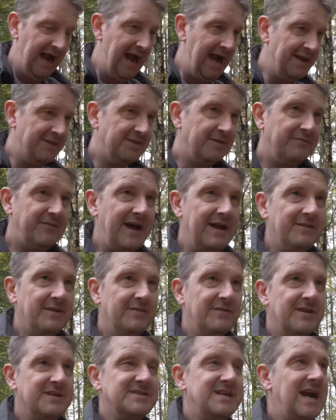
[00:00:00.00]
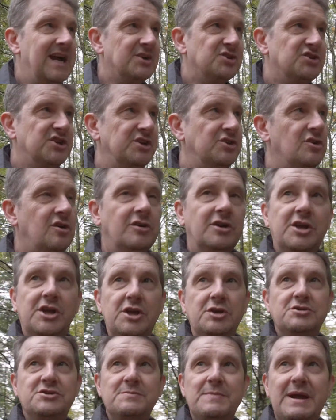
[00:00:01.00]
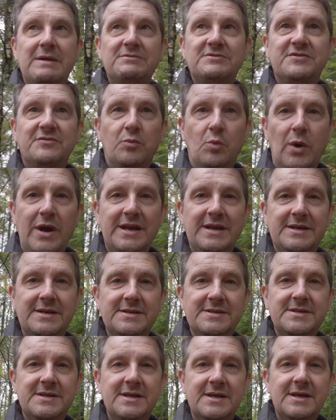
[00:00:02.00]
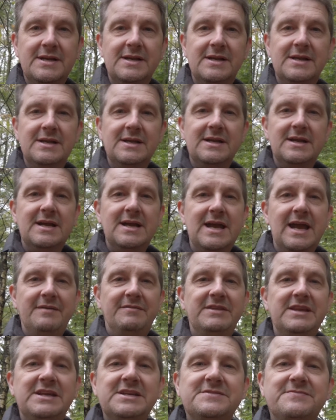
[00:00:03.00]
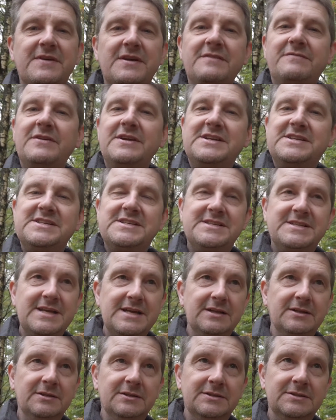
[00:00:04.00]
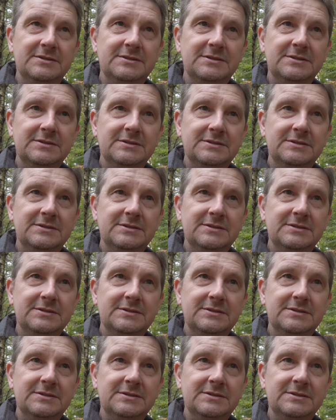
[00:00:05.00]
and the fact that there's actually not a huge amount of wind, everything is very, very still